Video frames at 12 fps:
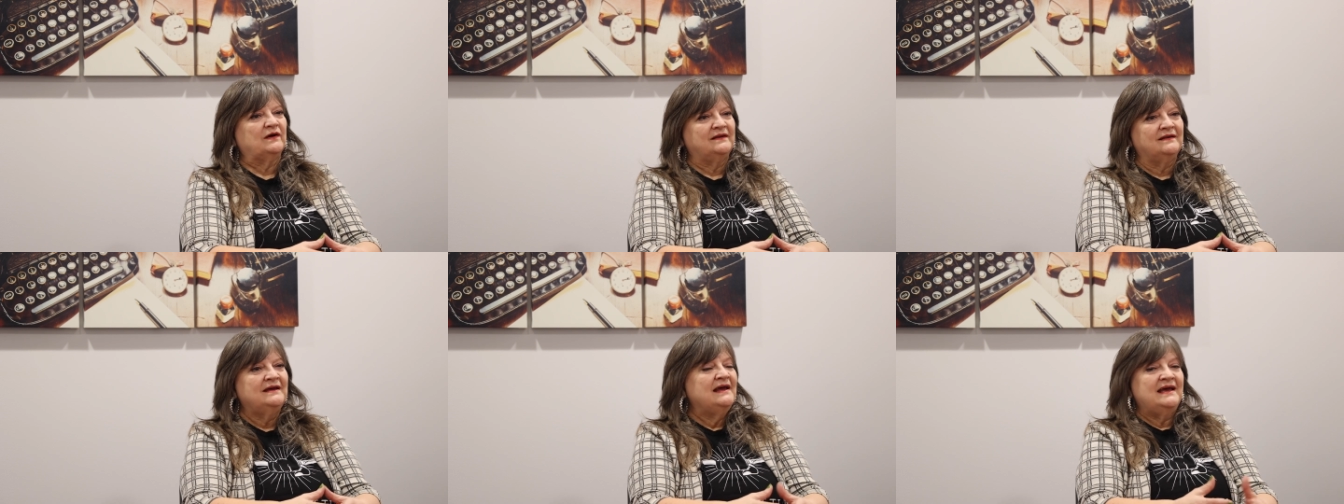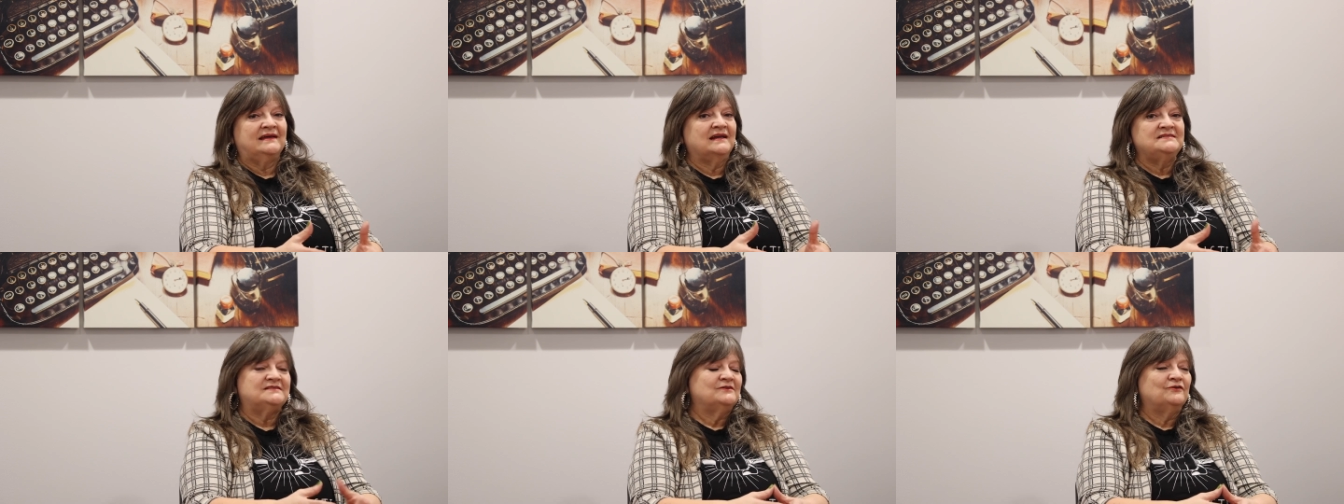and
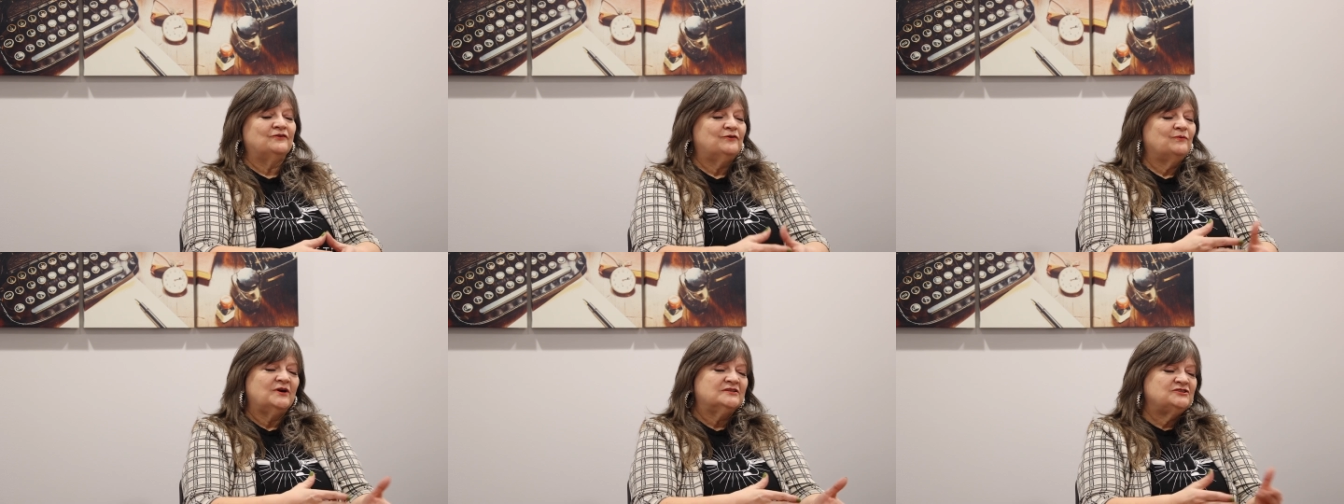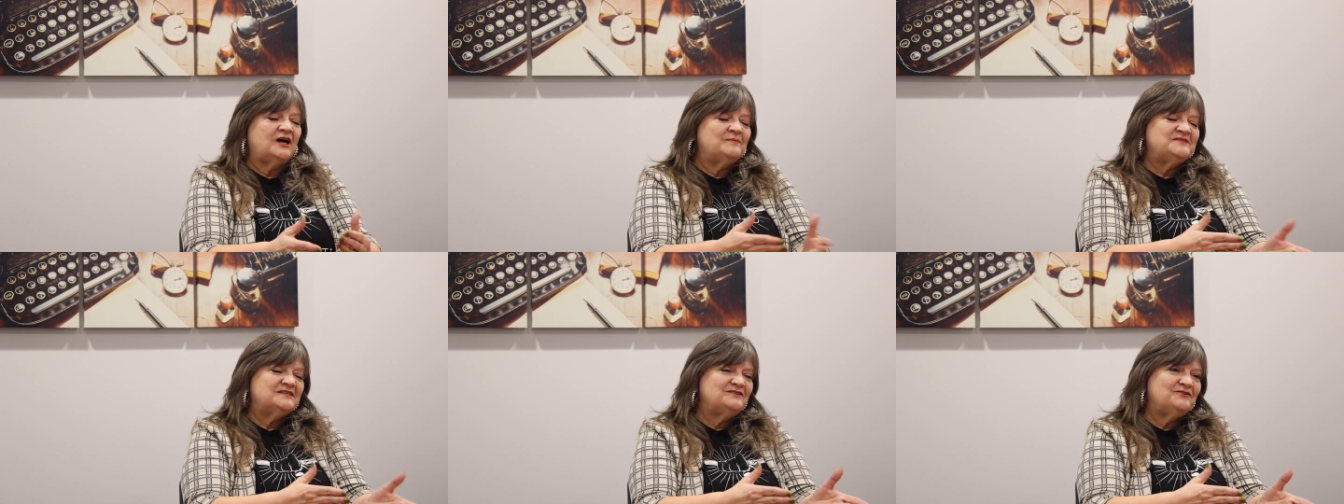I still go to
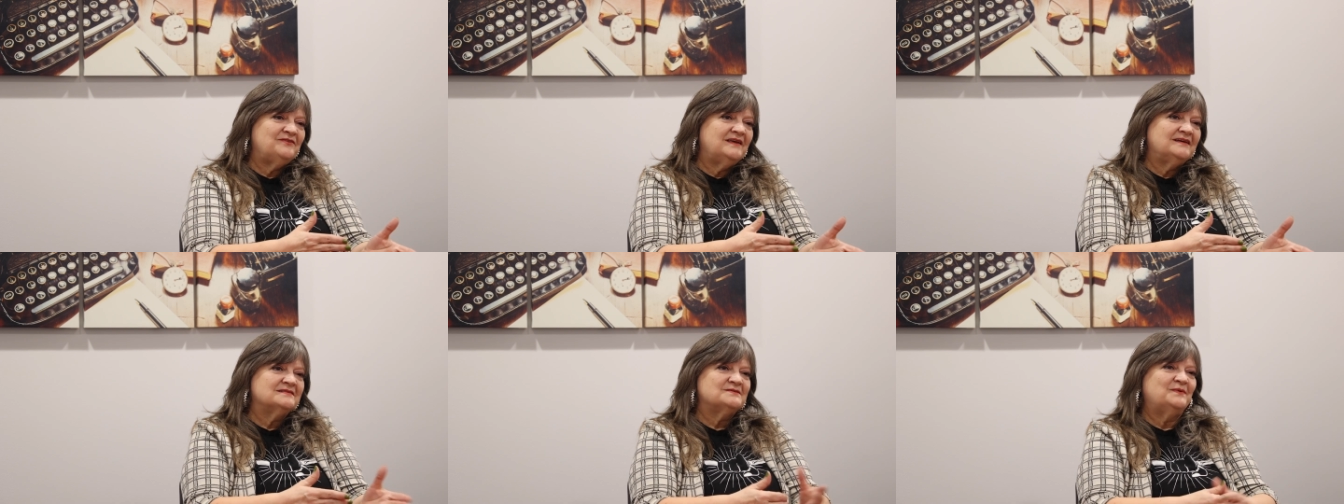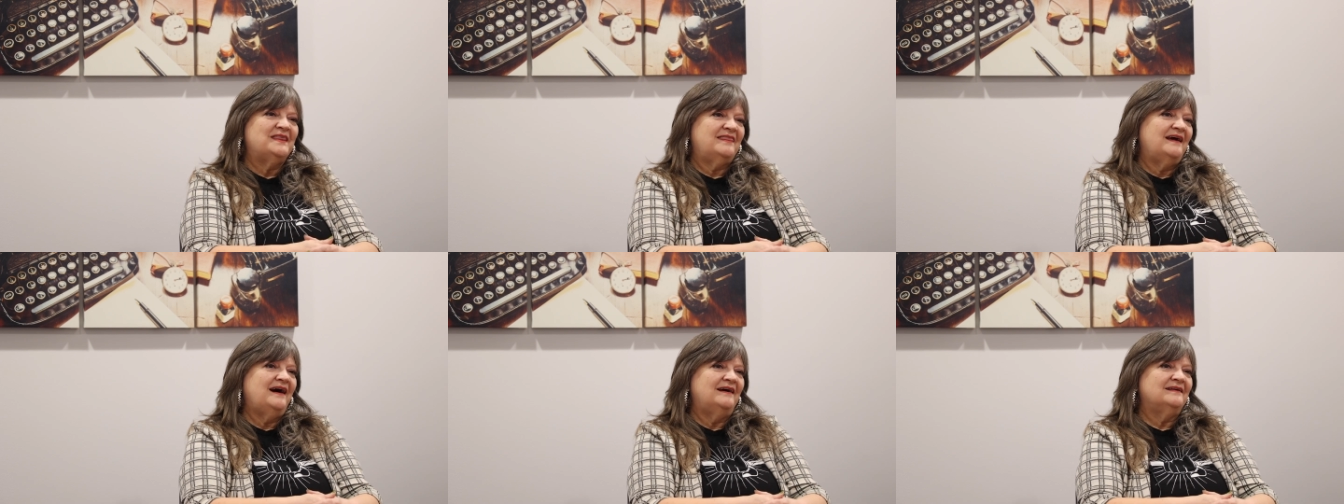workshops and do things with
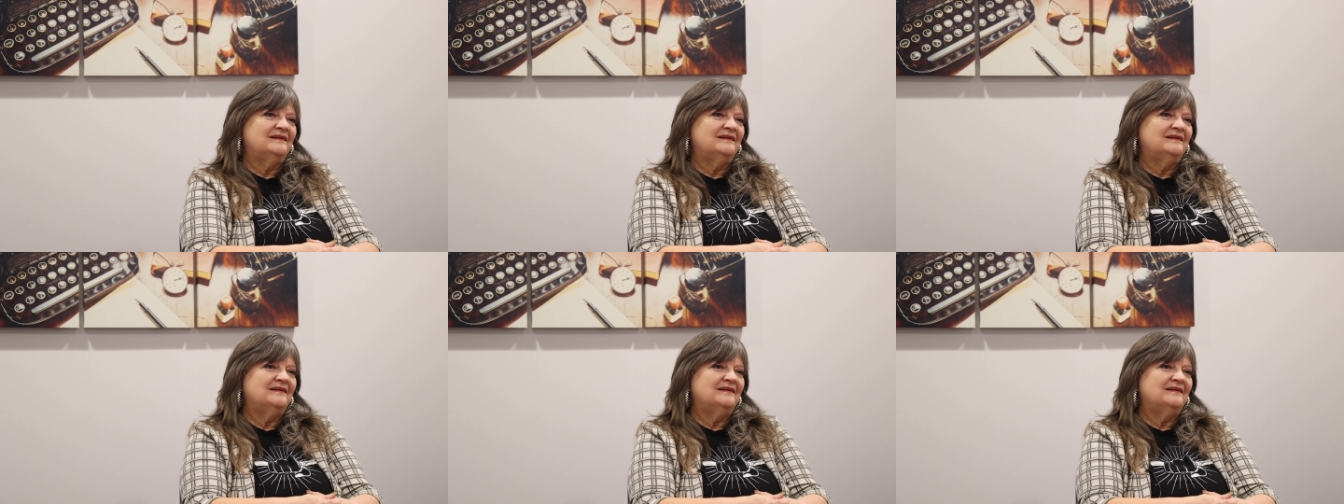that,